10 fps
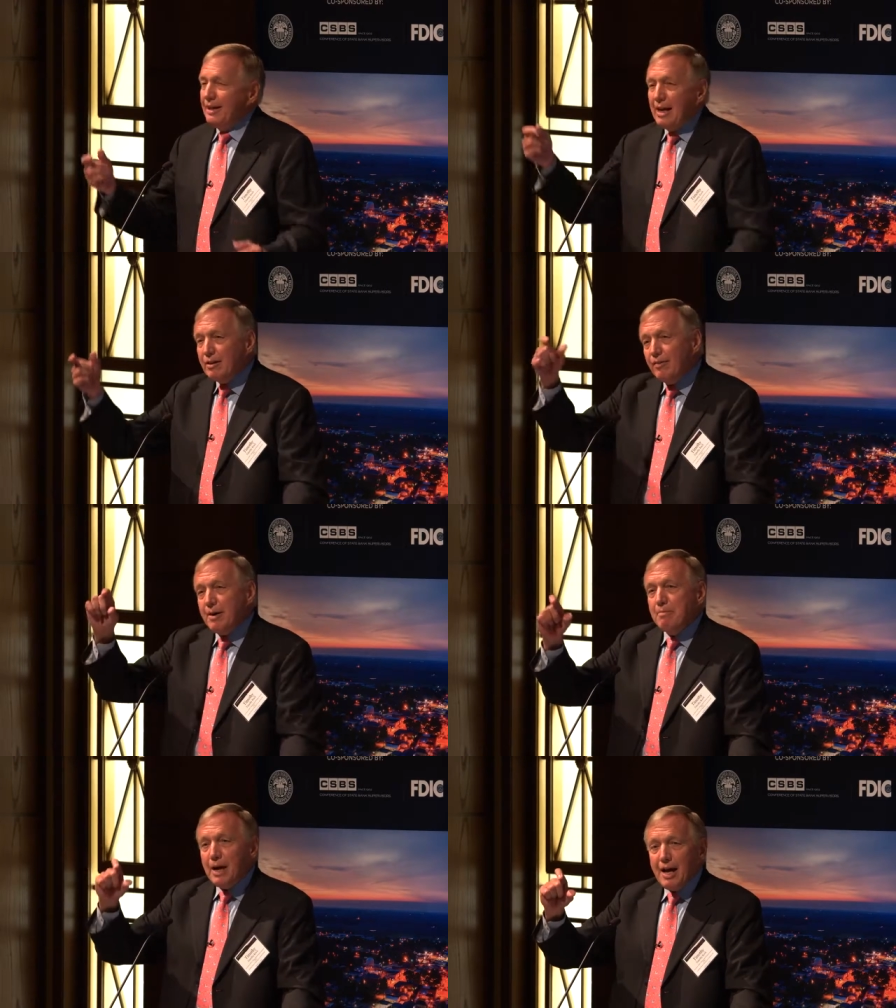Down at the
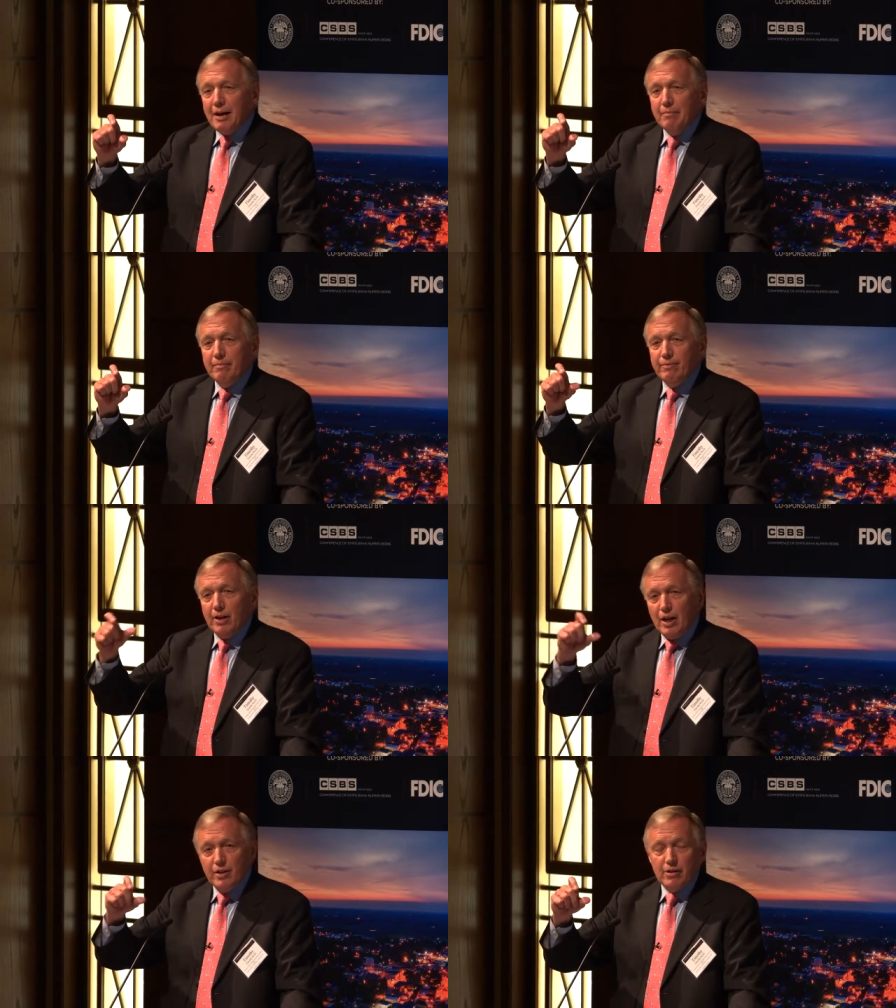very bottom,
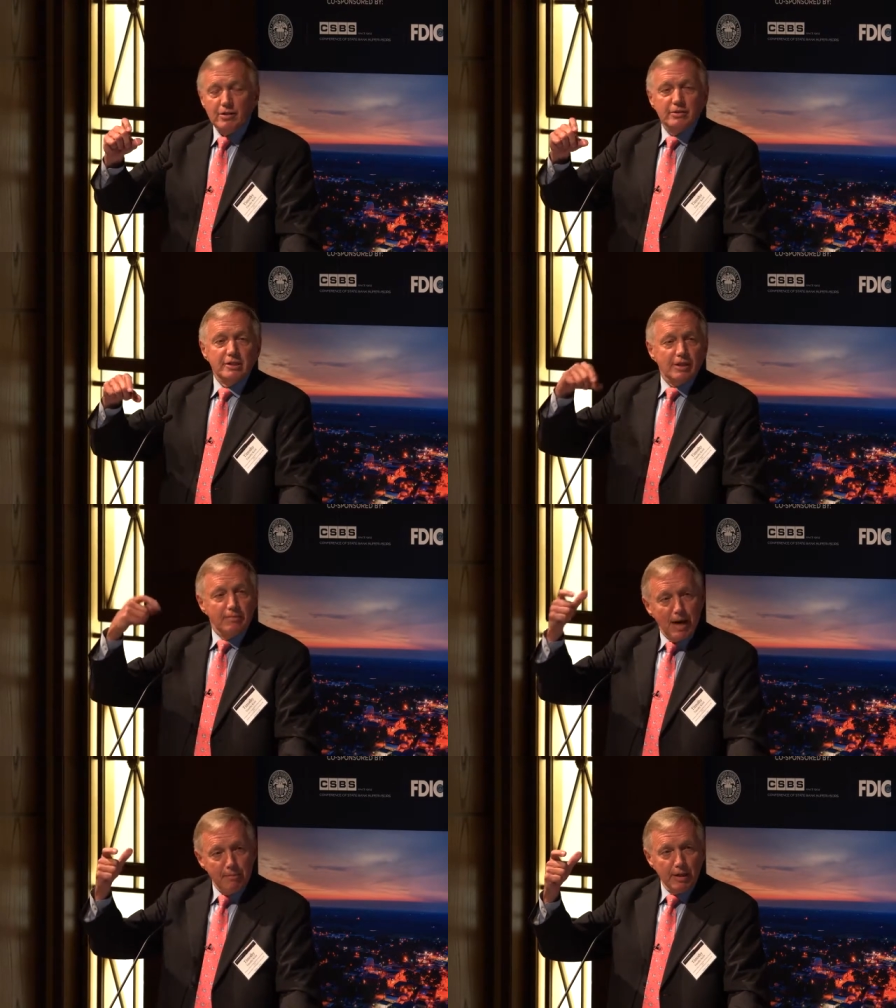for other, since
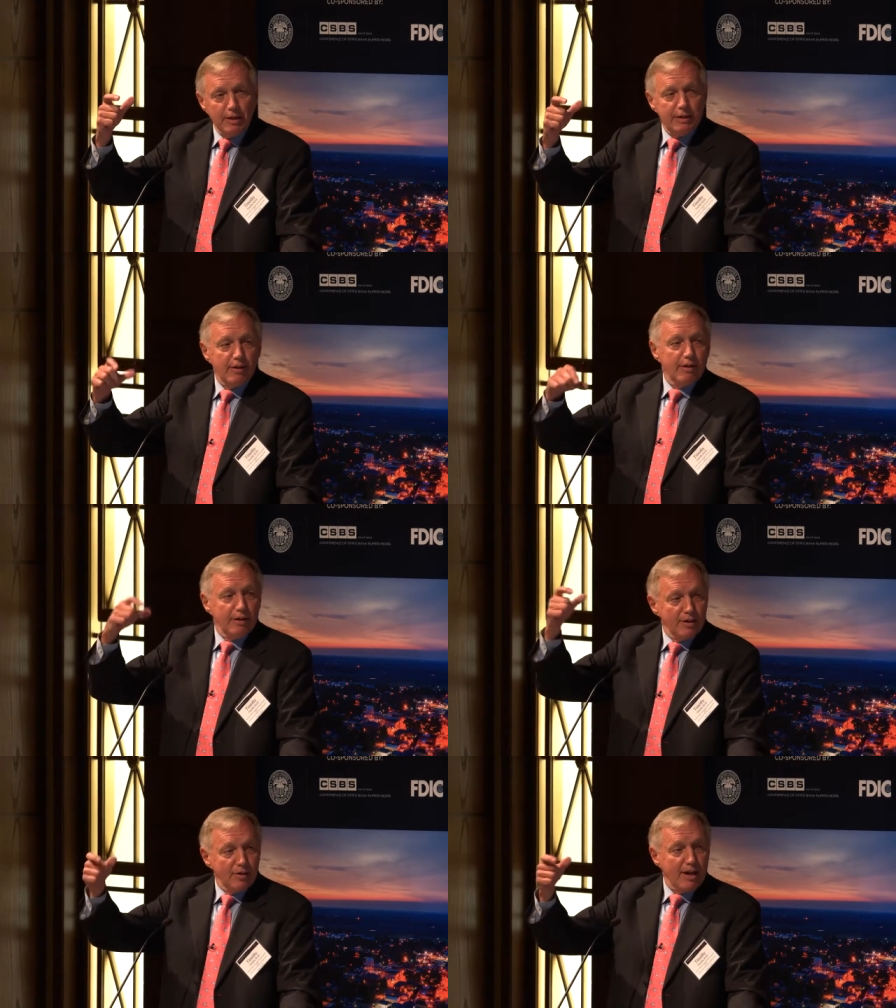I'm not military
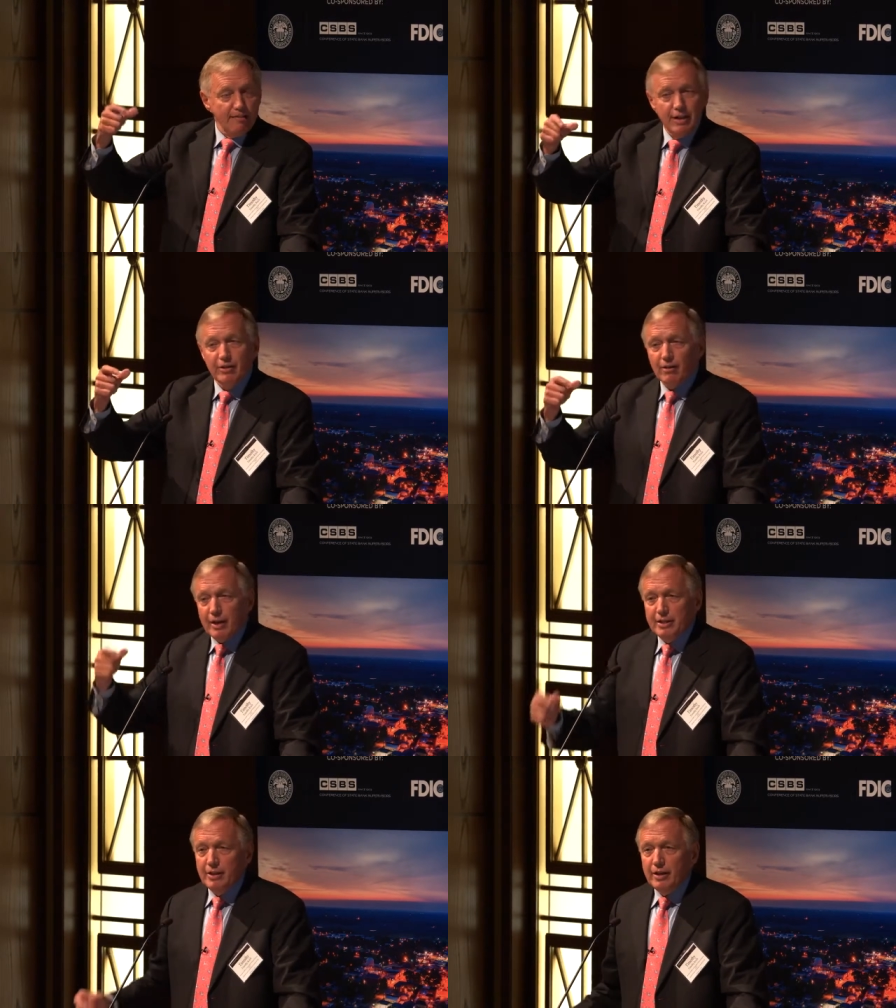and don't have the other
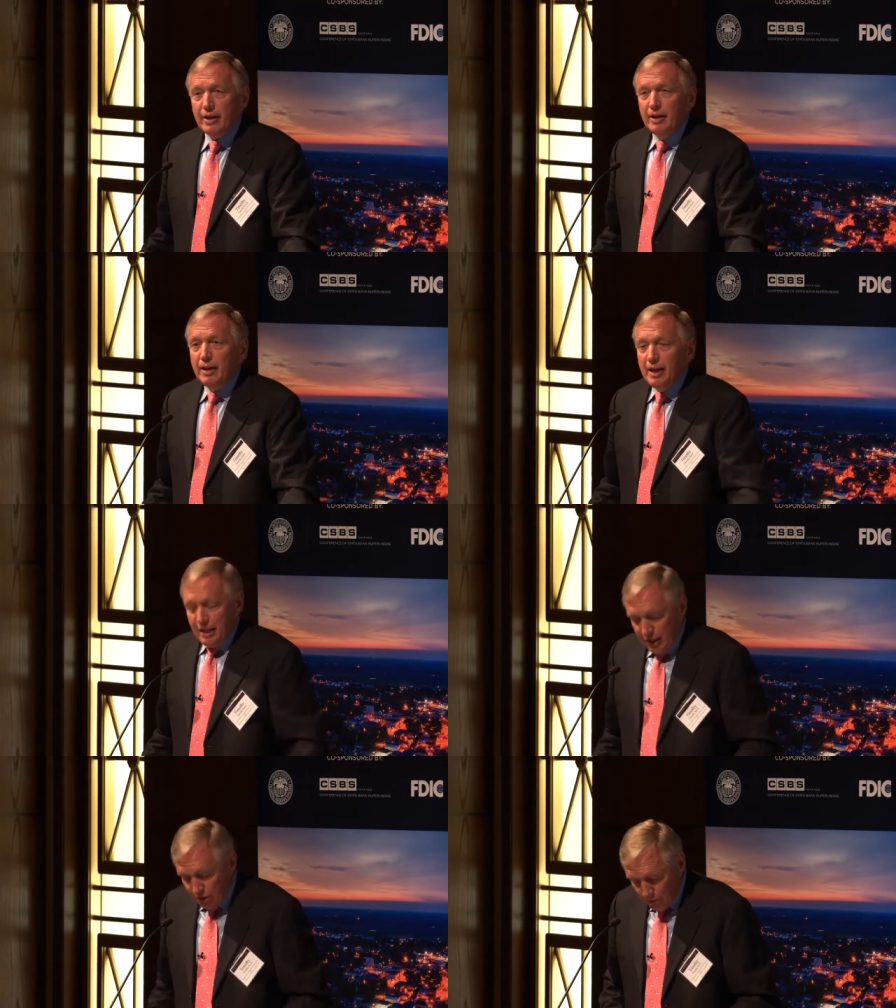criteria,
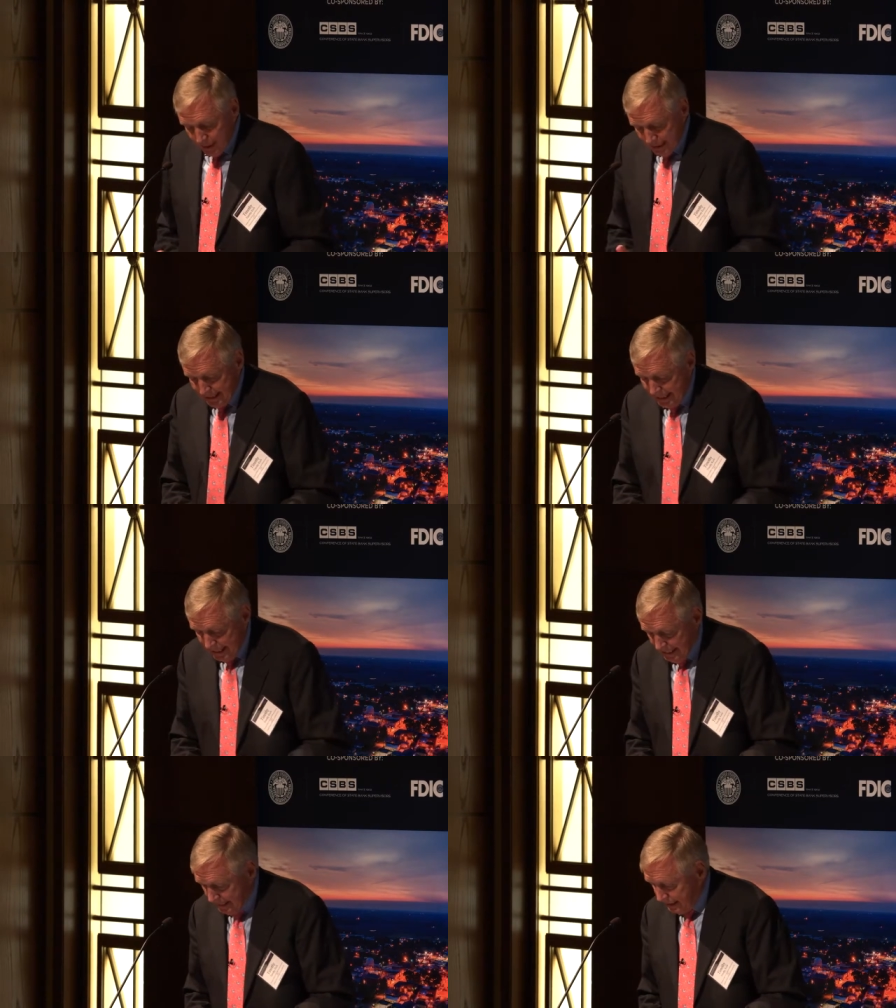here's what it
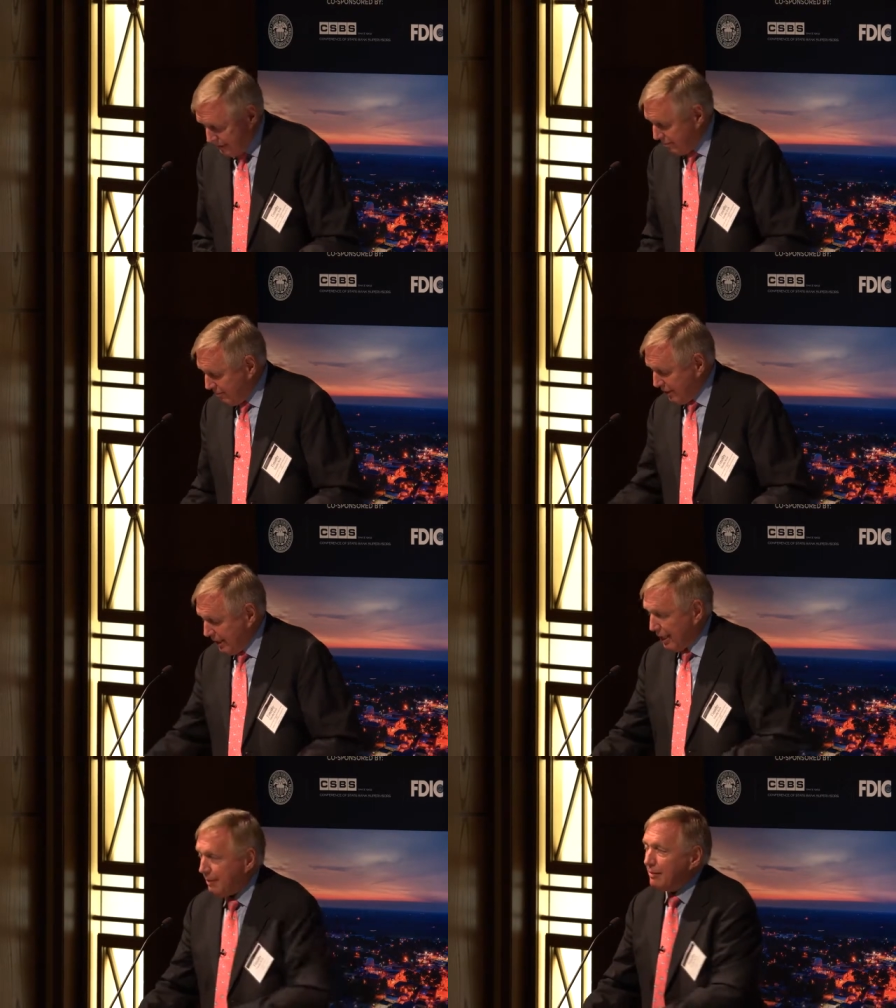says,
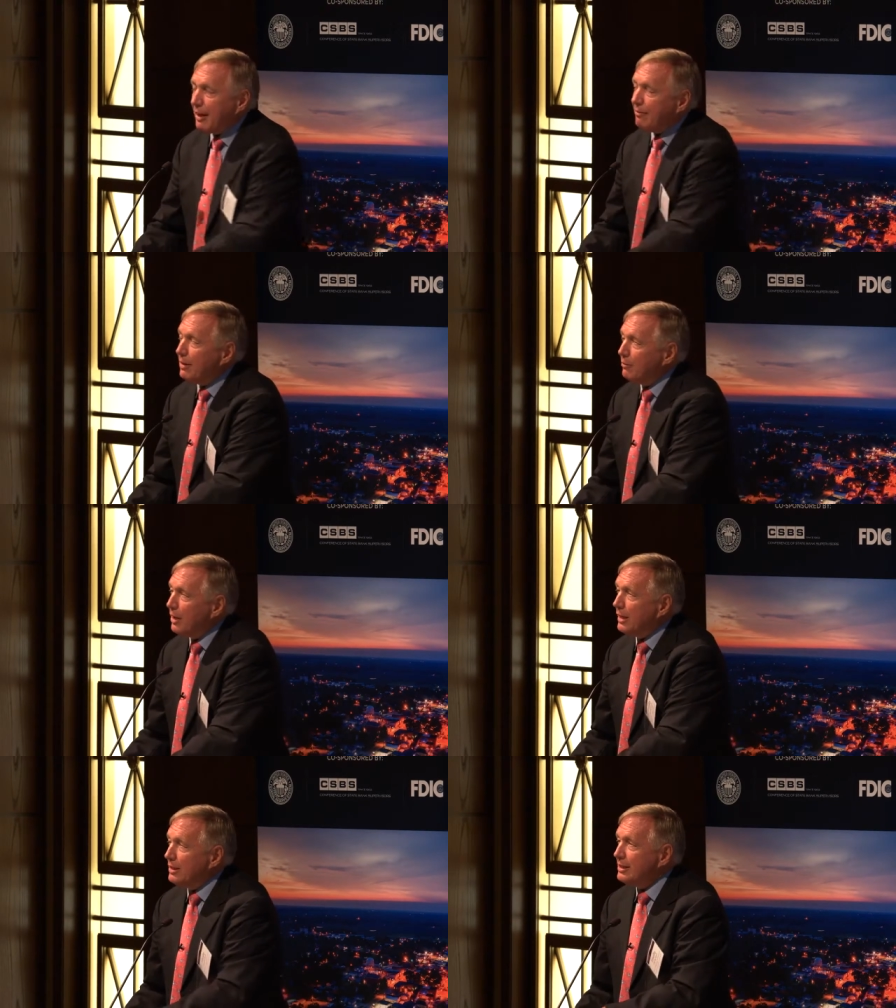and I have to
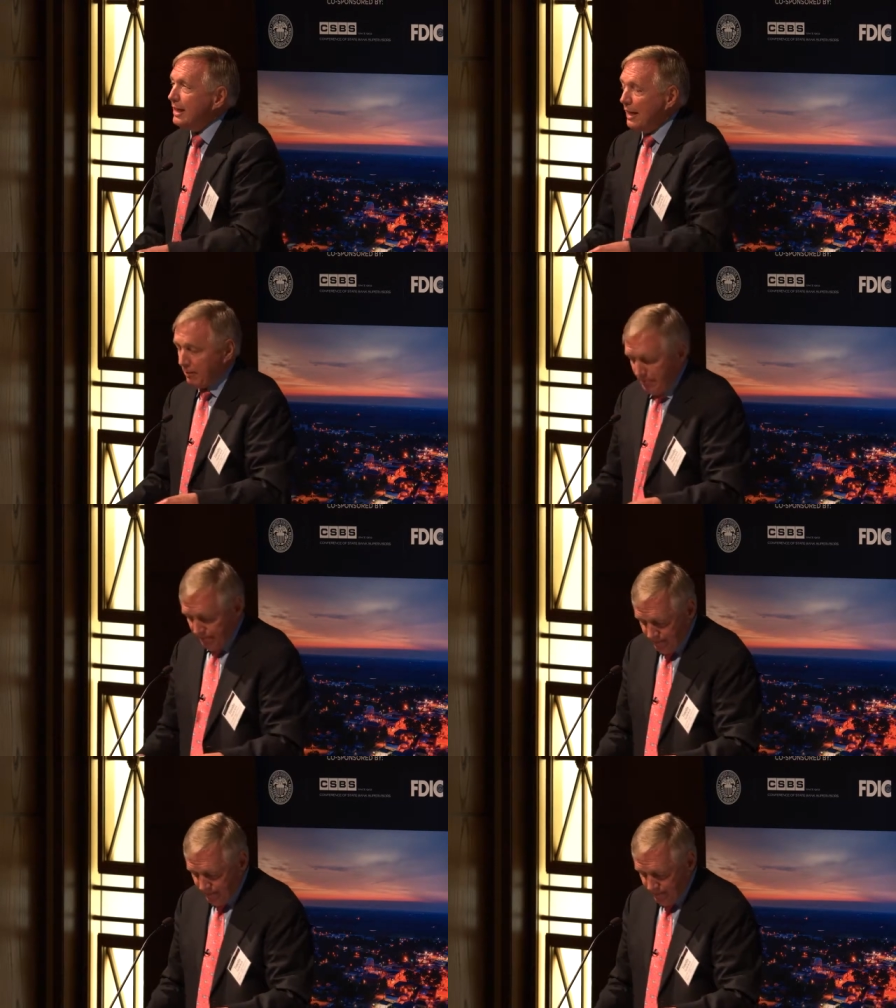write this down.